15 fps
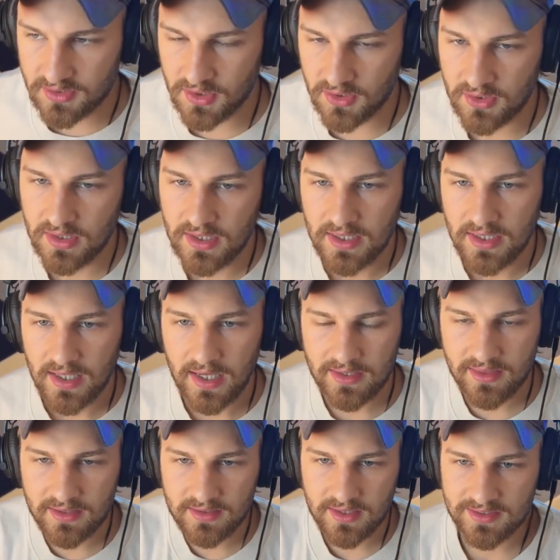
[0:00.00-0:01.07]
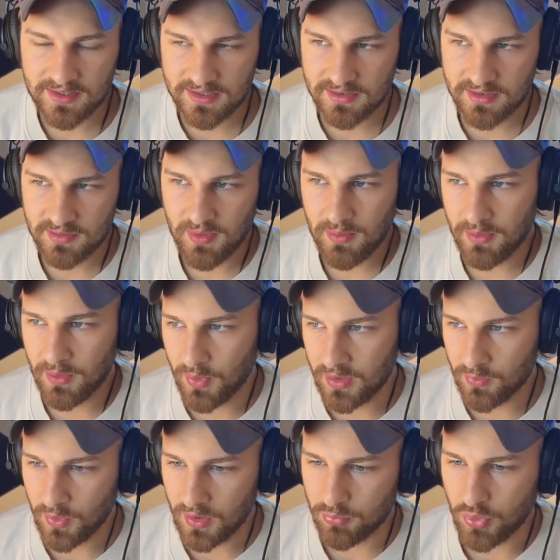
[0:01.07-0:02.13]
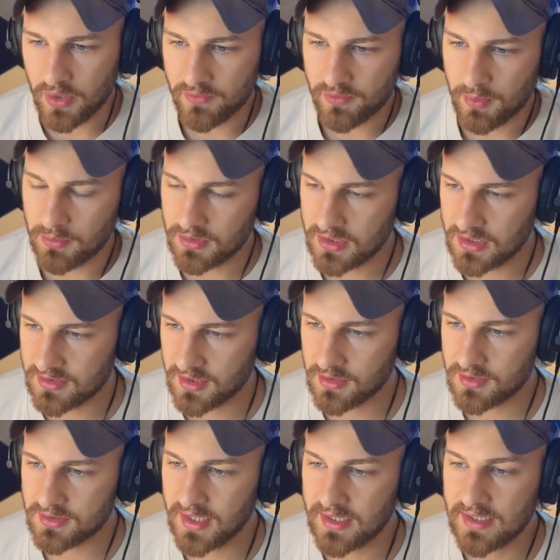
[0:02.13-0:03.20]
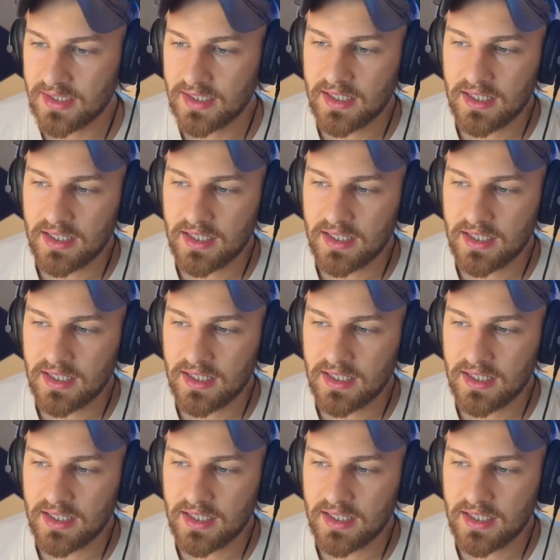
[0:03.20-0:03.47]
So I think that this is just maybe one point for people to consider, is that